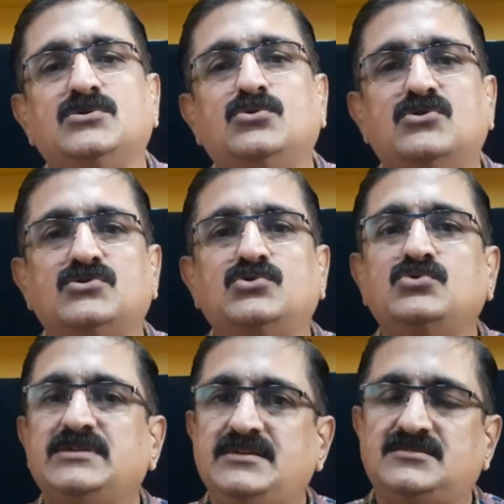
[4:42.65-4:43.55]
go
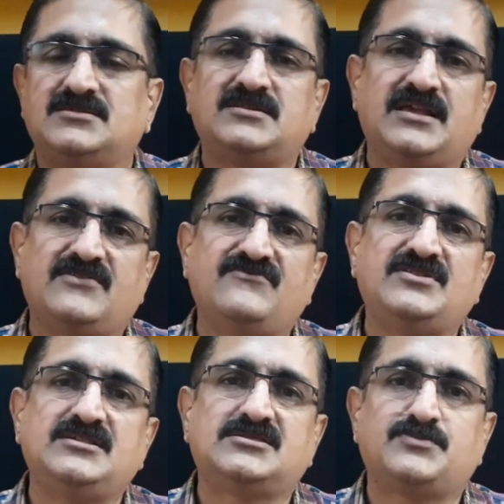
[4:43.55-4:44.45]
to each and
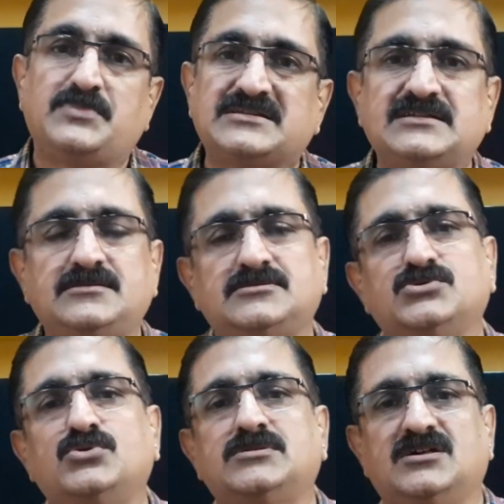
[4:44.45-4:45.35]
every specialist
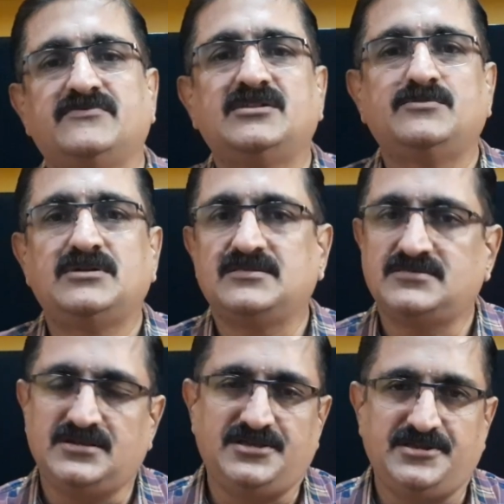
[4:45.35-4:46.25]
who is available in
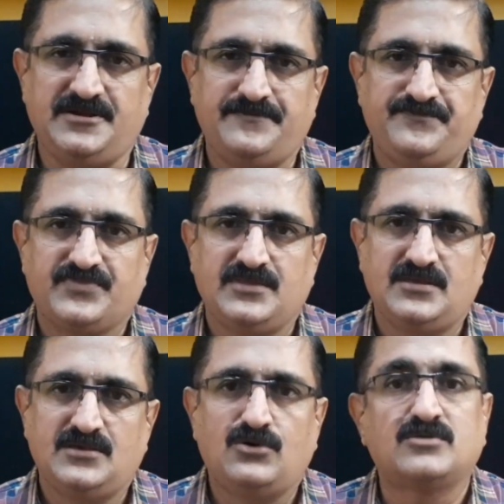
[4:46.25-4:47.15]
the area
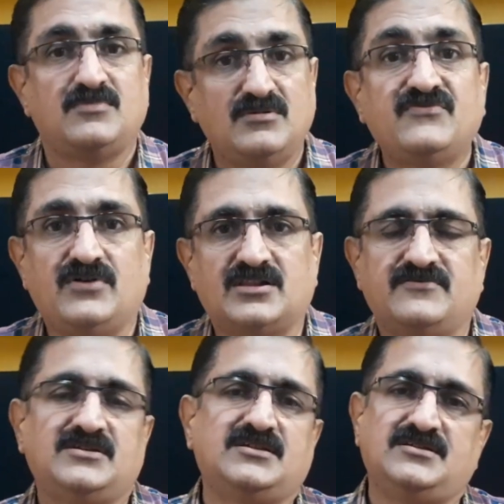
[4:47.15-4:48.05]
or maybe
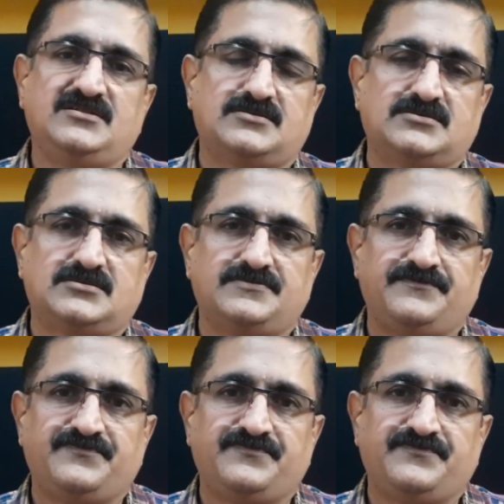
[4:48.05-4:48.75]
faraway areas.